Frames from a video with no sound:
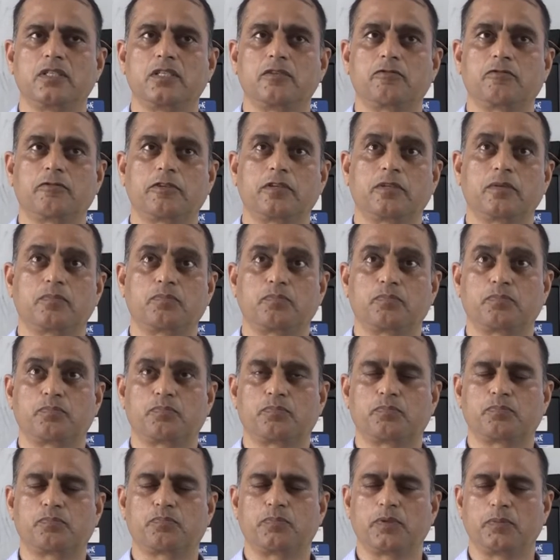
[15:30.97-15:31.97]
different
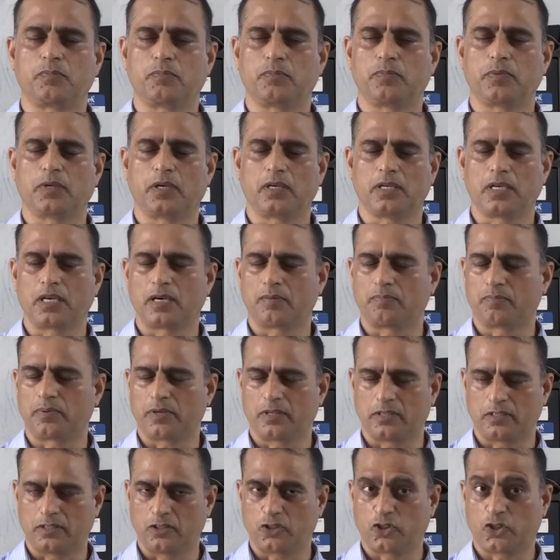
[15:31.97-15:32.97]

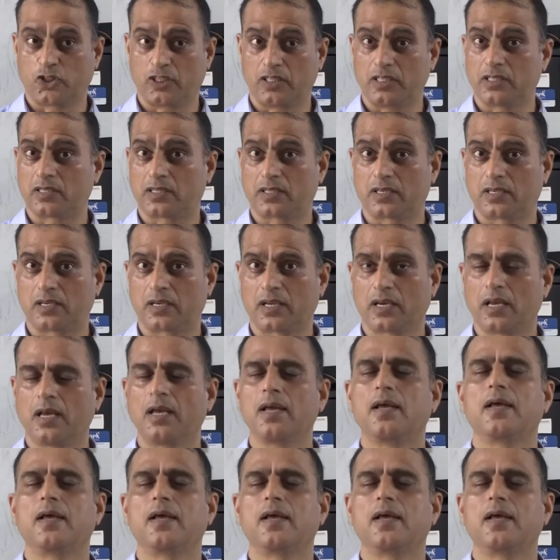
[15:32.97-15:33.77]
pronunciation.